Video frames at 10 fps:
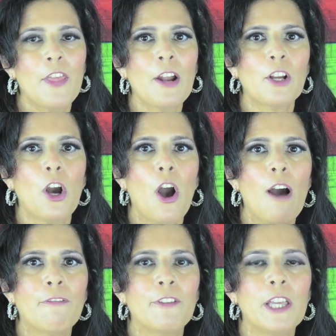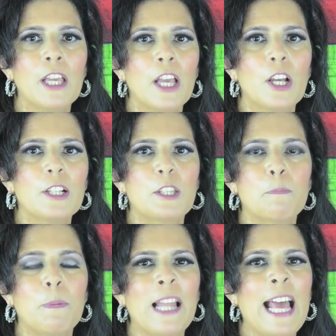their coffee could
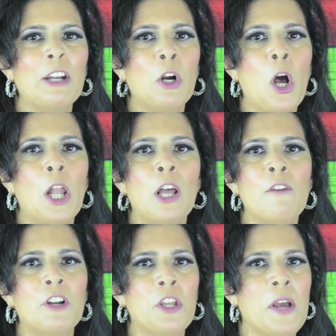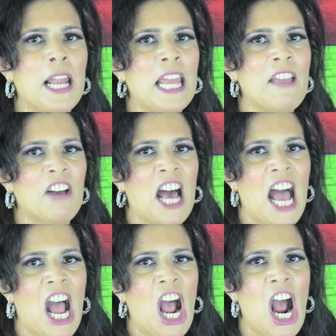splatter all over you and leave a
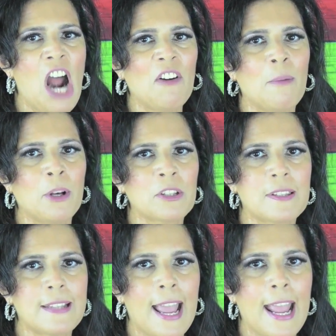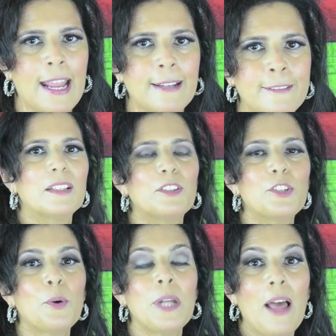horrible stain.
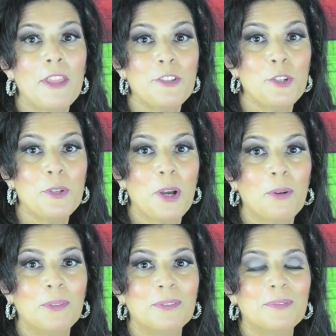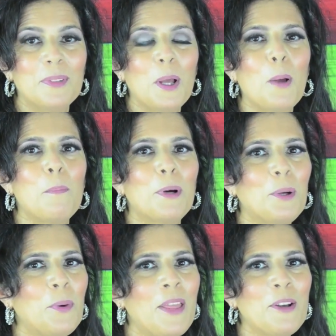So now that you know, put
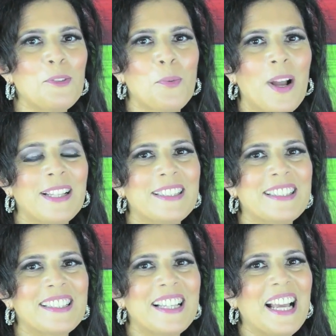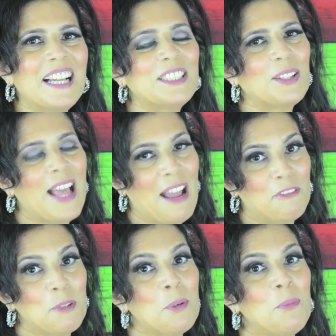away those whites until
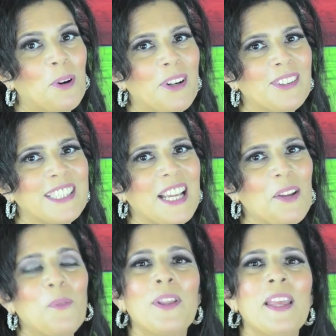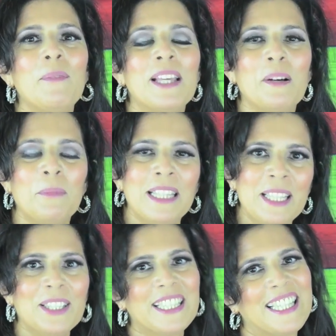after Memorial Day when they become
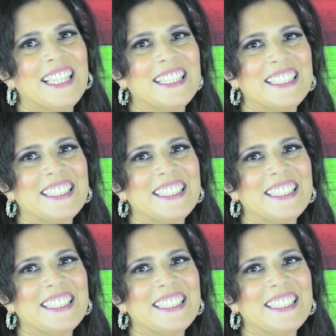legal again.